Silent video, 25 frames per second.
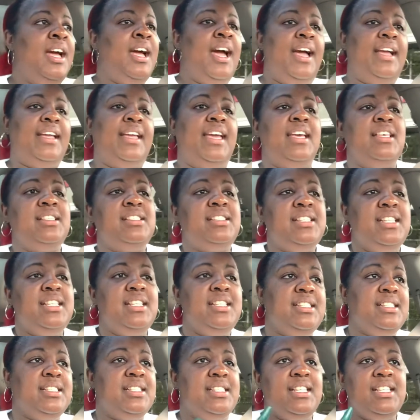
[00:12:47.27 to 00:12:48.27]
I guess
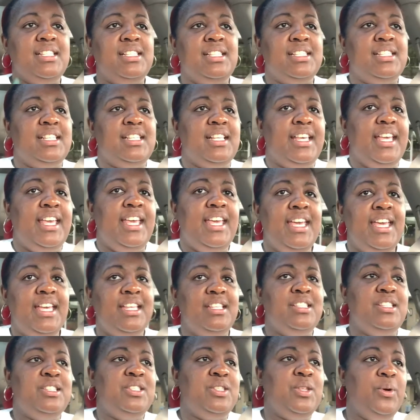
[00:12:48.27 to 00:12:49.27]
this this is a
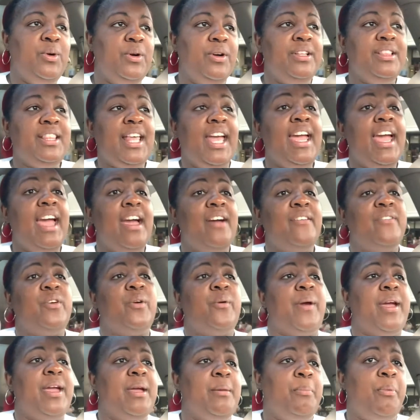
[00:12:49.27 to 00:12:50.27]
hit store. They have
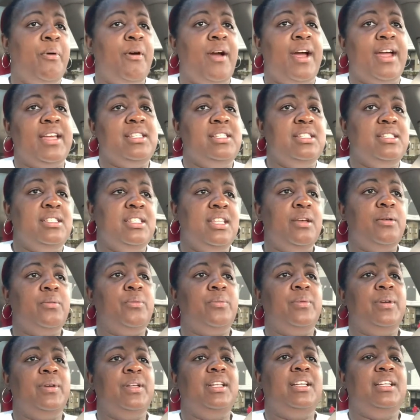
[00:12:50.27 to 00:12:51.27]
great prices. They're
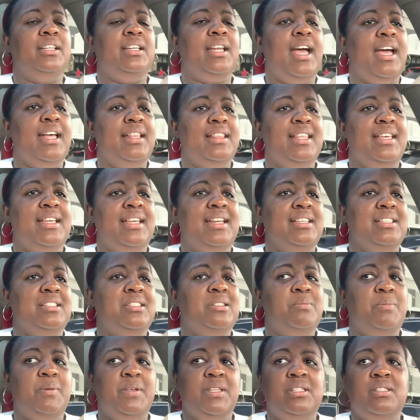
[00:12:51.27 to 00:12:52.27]
really not that
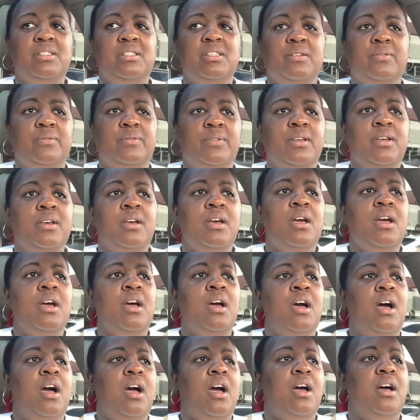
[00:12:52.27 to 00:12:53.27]
expensive.
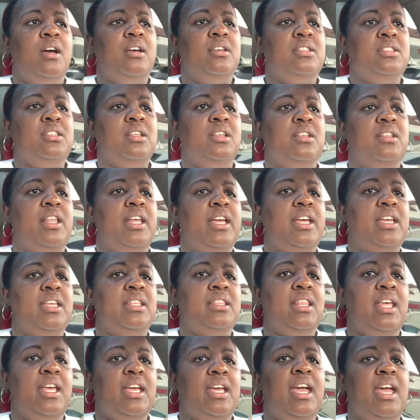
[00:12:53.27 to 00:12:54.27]
Uh, so
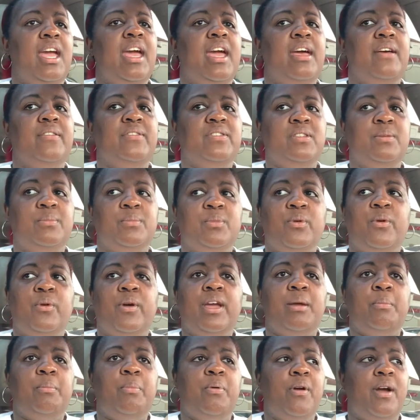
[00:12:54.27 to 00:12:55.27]
they, they have some
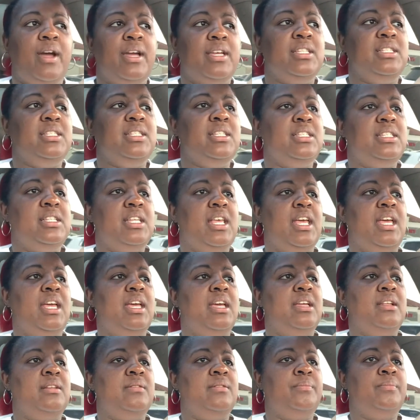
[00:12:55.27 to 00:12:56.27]
great prices
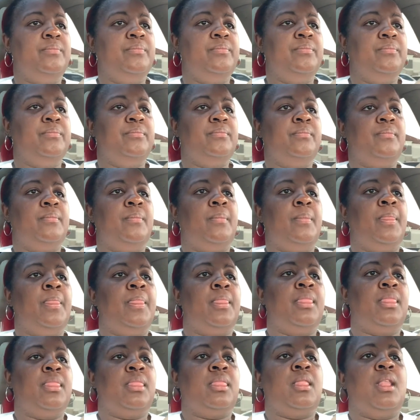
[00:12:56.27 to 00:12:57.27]
and
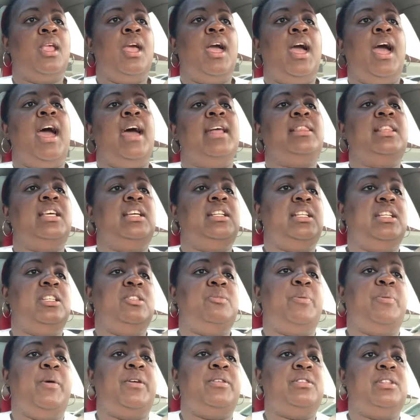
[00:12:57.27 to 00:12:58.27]
I think
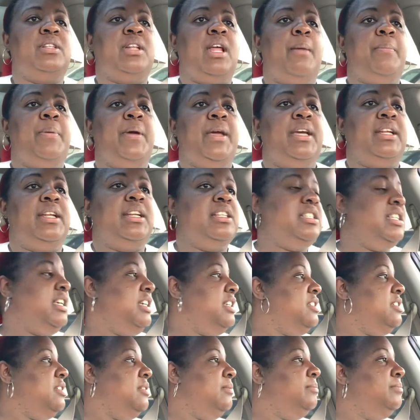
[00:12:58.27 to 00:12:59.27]
this person not paying
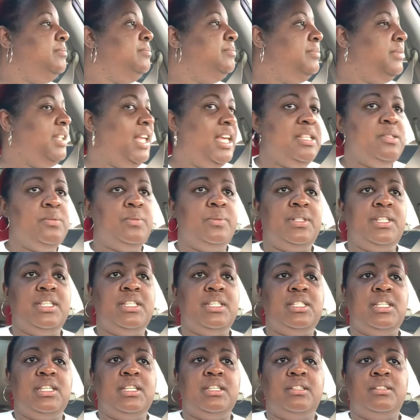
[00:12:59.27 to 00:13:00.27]
attention. That's what
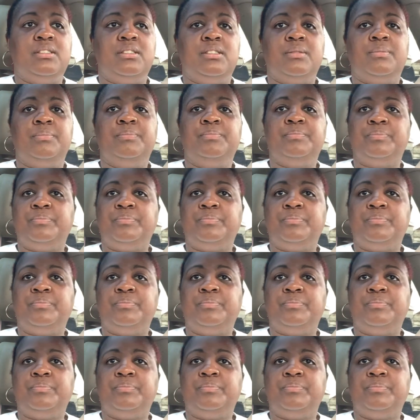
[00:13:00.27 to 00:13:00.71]
this is.